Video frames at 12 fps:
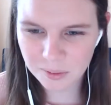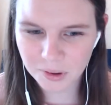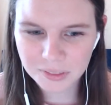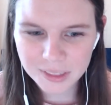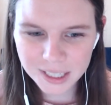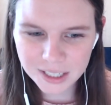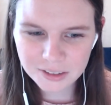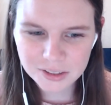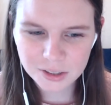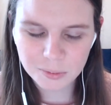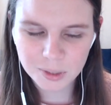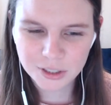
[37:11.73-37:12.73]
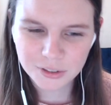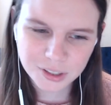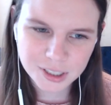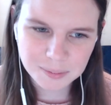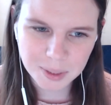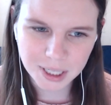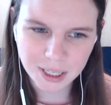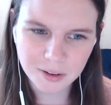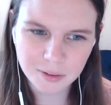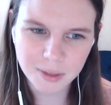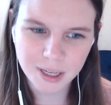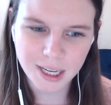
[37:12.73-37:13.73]
Well, thank you so much for speaking
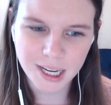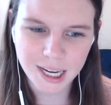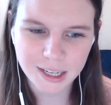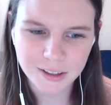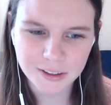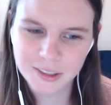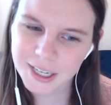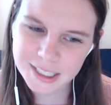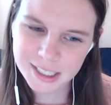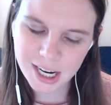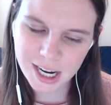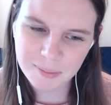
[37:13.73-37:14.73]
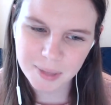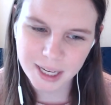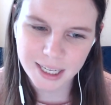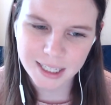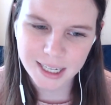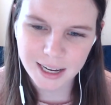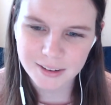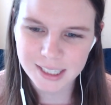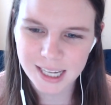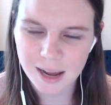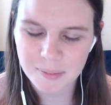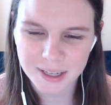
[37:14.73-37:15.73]
with me. I had a great time well, and I was
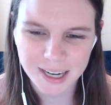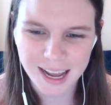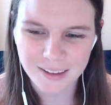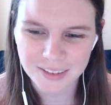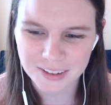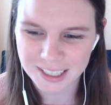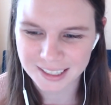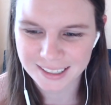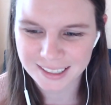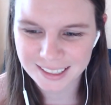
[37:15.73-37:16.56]
me happy too. to have you here.